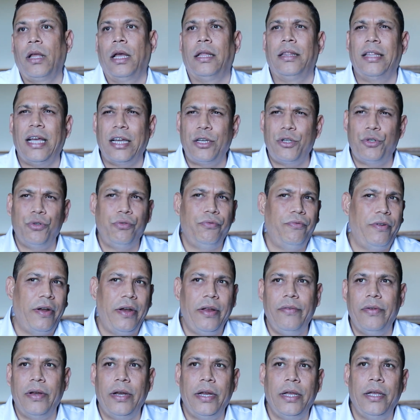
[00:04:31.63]
And that too
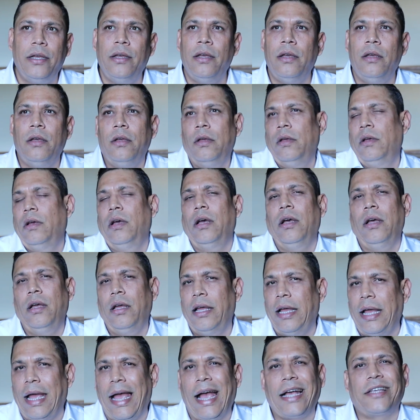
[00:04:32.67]
very, very
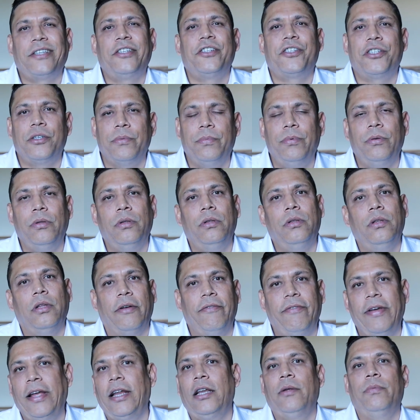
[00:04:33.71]
uh, accessible,
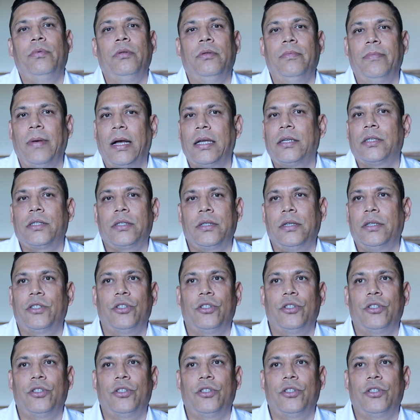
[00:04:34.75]
available musk.